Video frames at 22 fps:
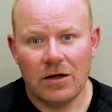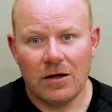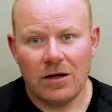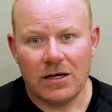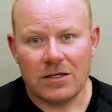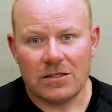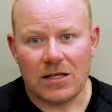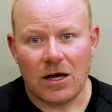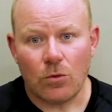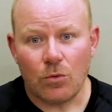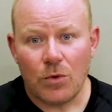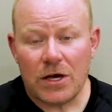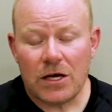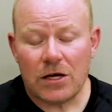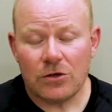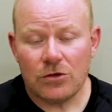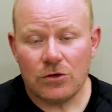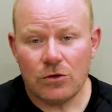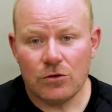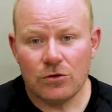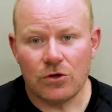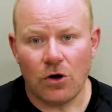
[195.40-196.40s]
is that we
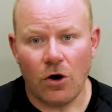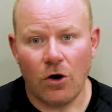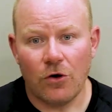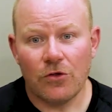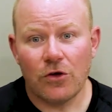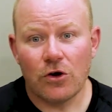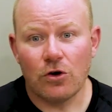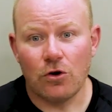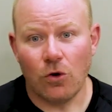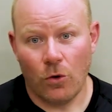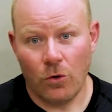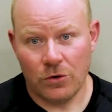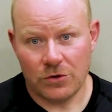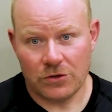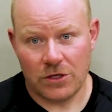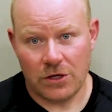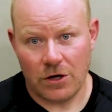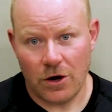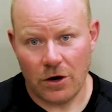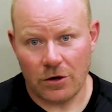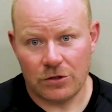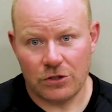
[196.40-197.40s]
can use all the goals
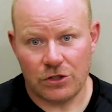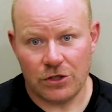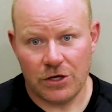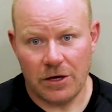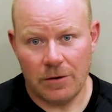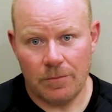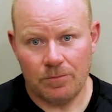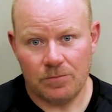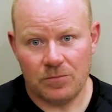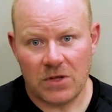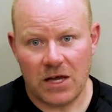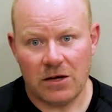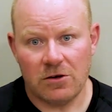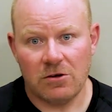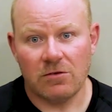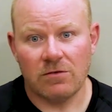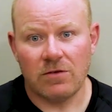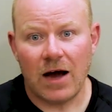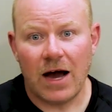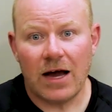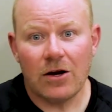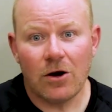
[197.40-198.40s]
in our gym and
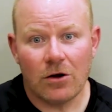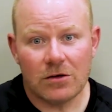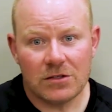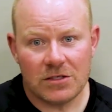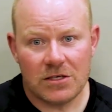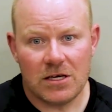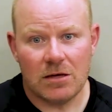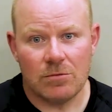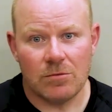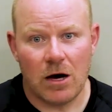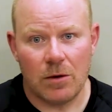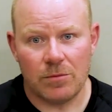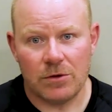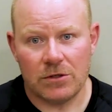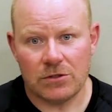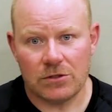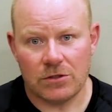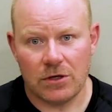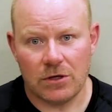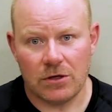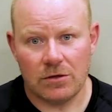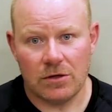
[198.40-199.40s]
divide our team up
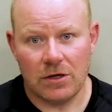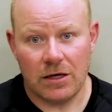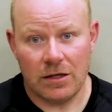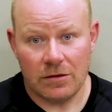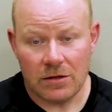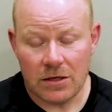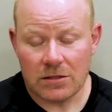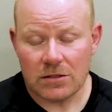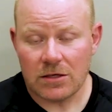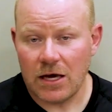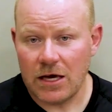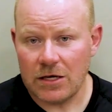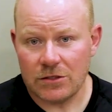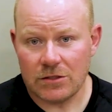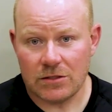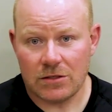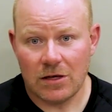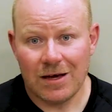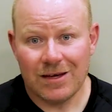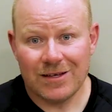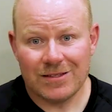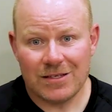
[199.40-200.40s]
into, in this
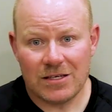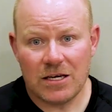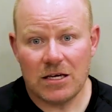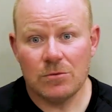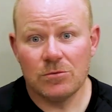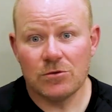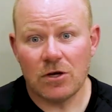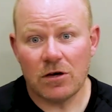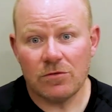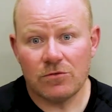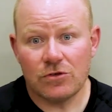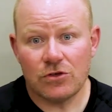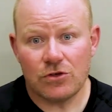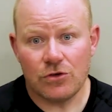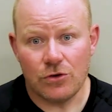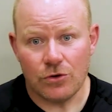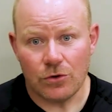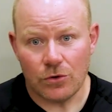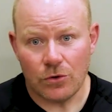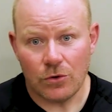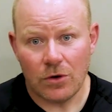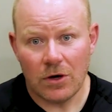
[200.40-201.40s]
case, teams of
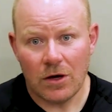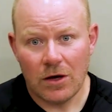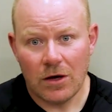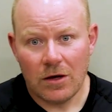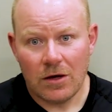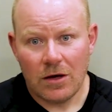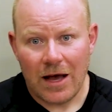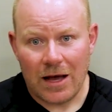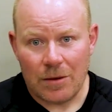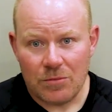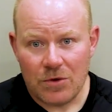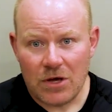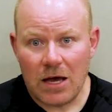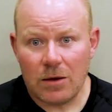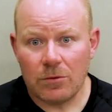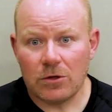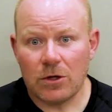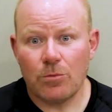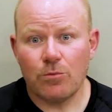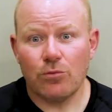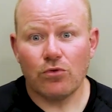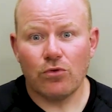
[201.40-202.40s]
2, and be
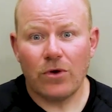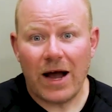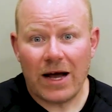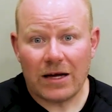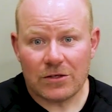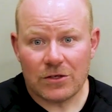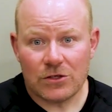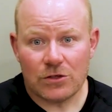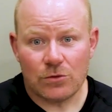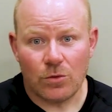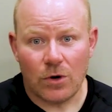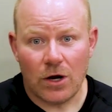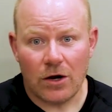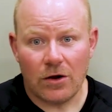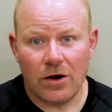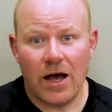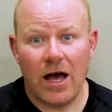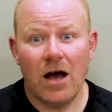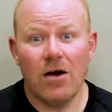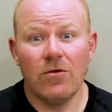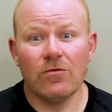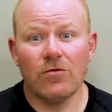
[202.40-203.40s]
able to practice where
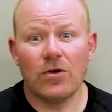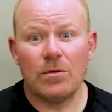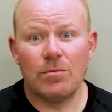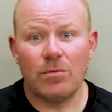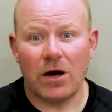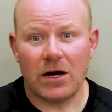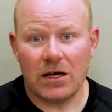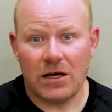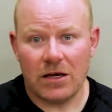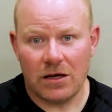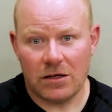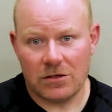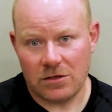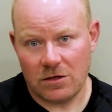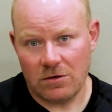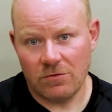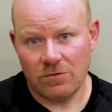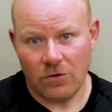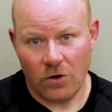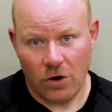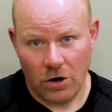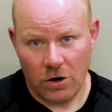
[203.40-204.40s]
everybody is
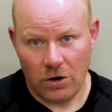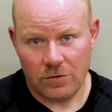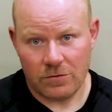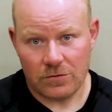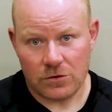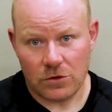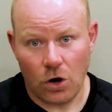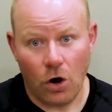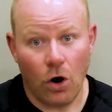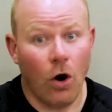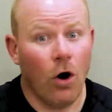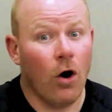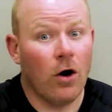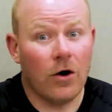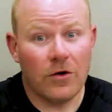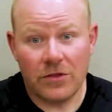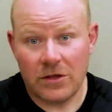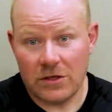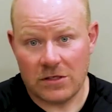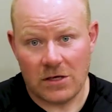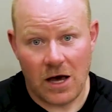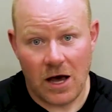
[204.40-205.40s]
involved all
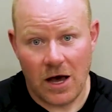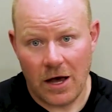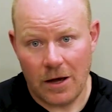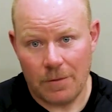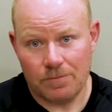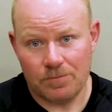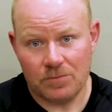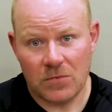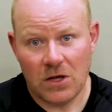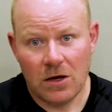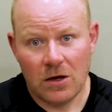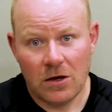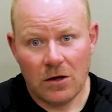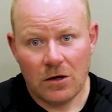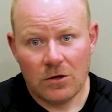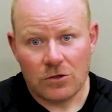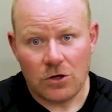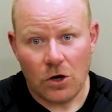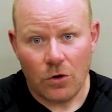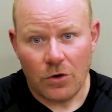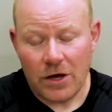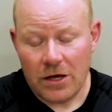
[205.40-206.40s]
the time.
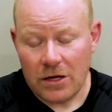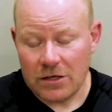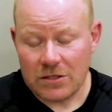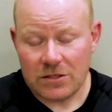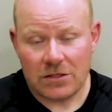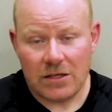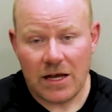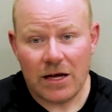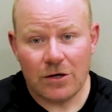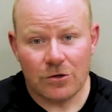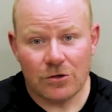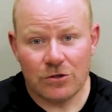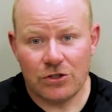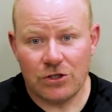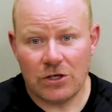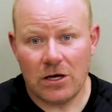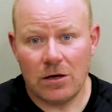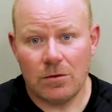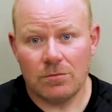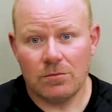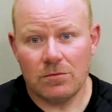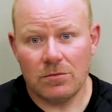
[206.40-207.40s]
So in a standard
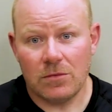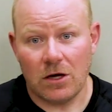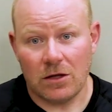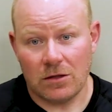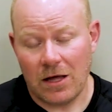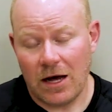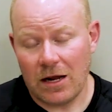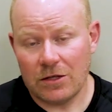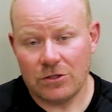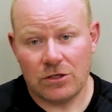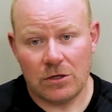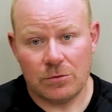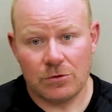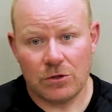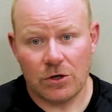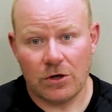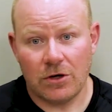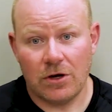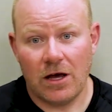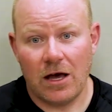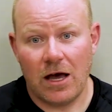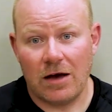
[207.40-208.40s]
gym, a lot of gyms are
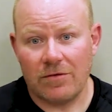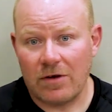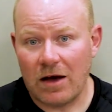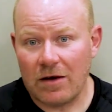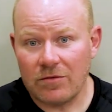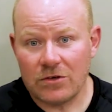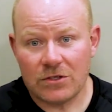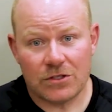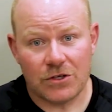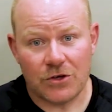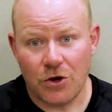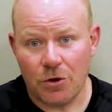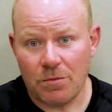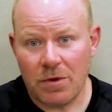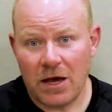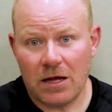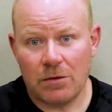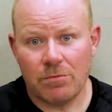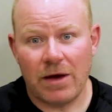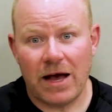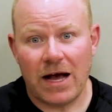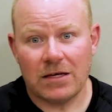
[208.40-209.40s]
going to have obviously your
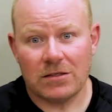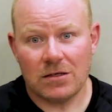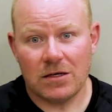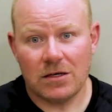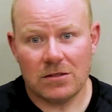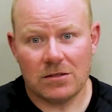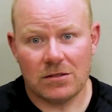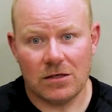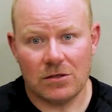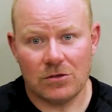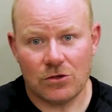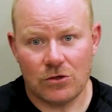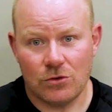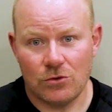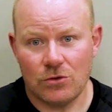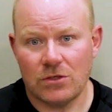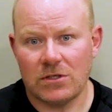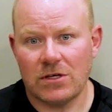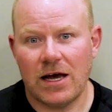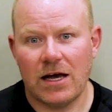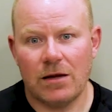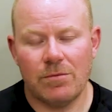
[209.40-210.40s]
main baskets and 2
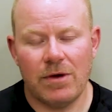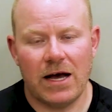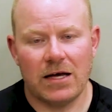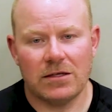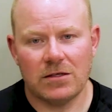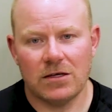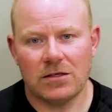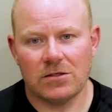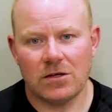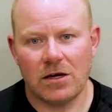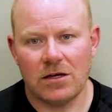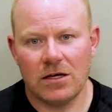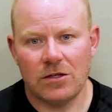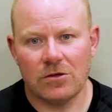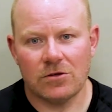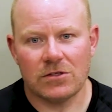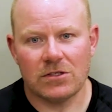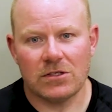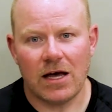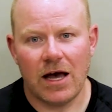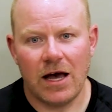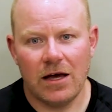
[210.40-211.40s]
side baskets on
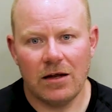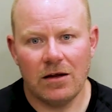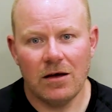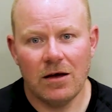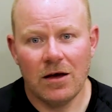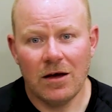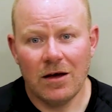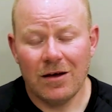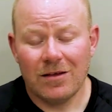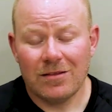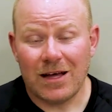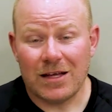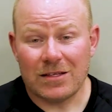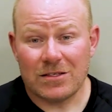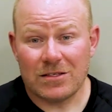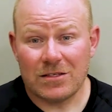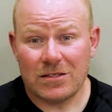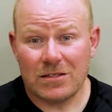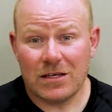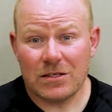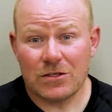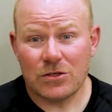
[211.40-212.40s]
either side.
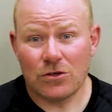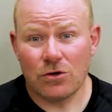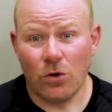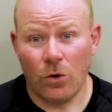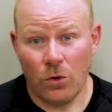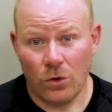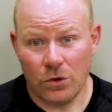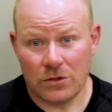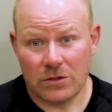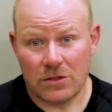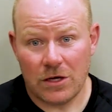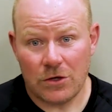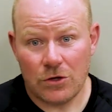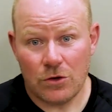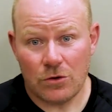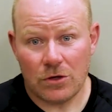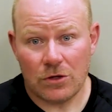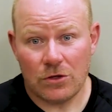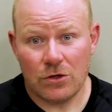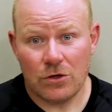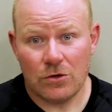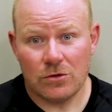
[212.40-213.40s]
That's 6 goals that you
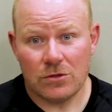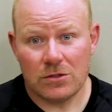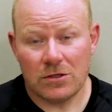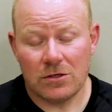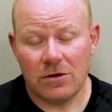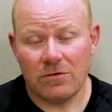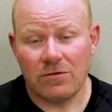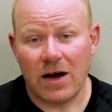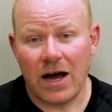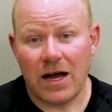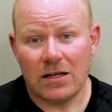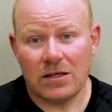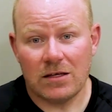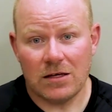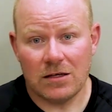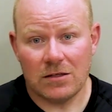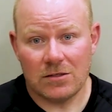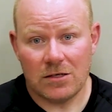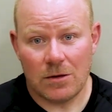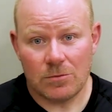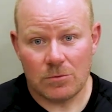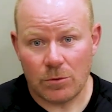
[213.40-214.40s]
can use to divide
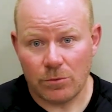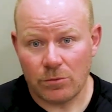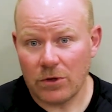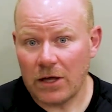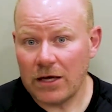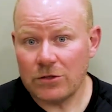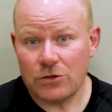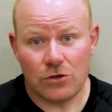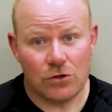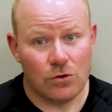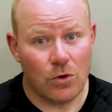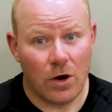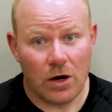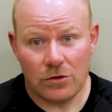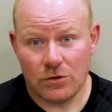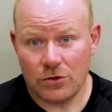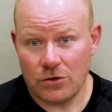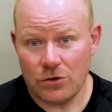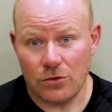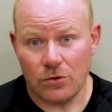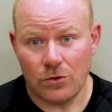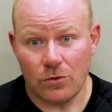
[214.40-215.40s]
kids up to play
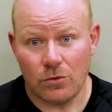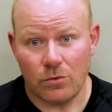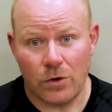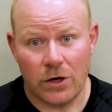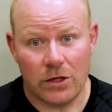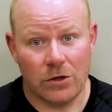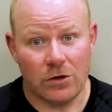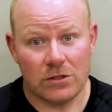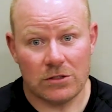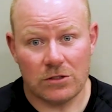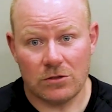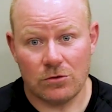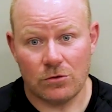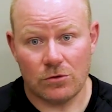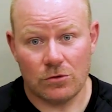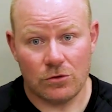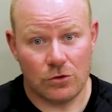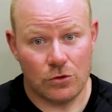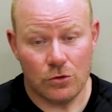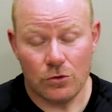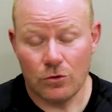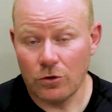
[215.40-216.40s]
2-on-2, whether it's
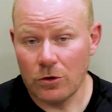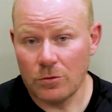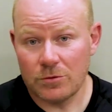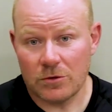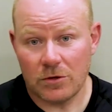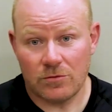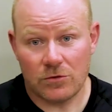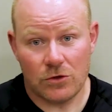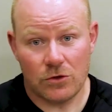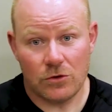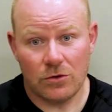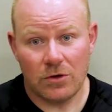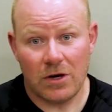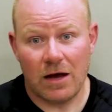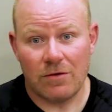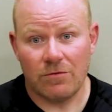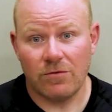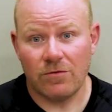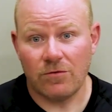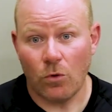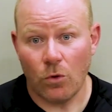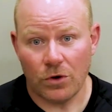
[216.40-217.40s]
2 groups of 2 and
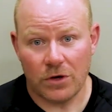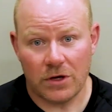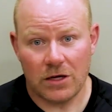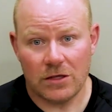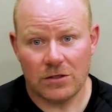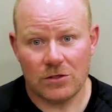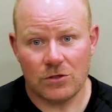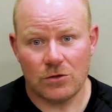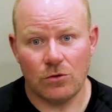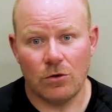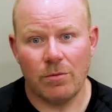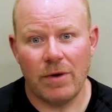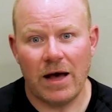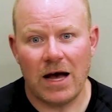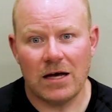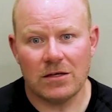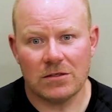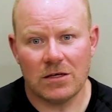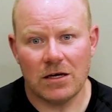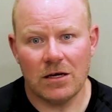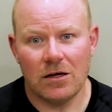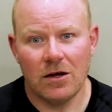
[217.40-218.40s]
have 4 kids to a
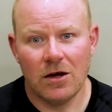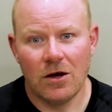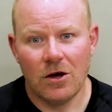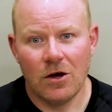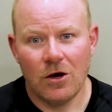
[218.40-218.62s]
basket,